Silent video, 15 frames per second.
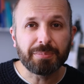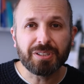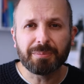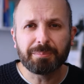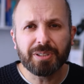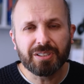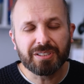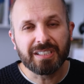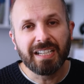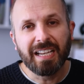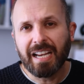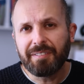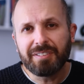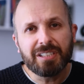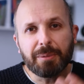So because
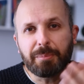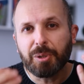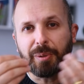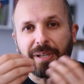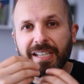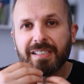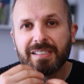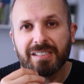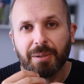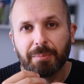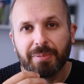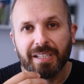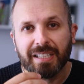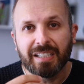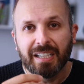every time you eat
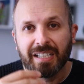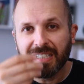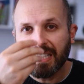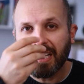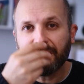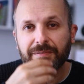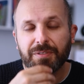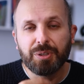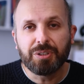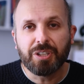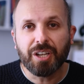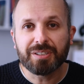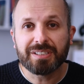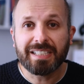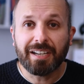something, that food
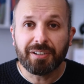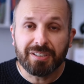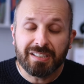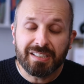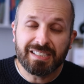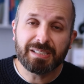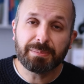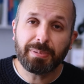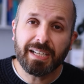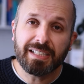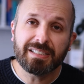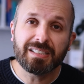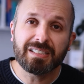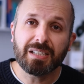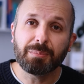goes down and
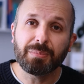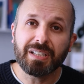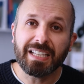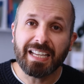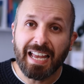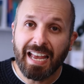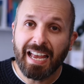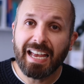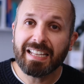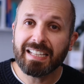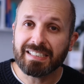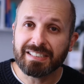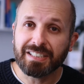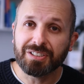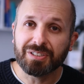displaces some of the air
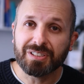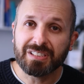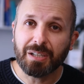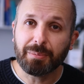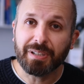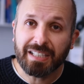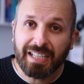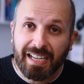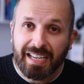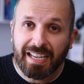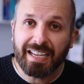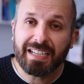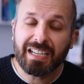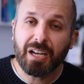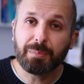that's in your stomach. That
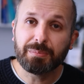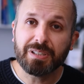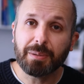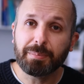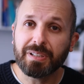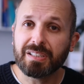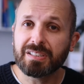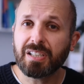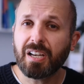air comes up in a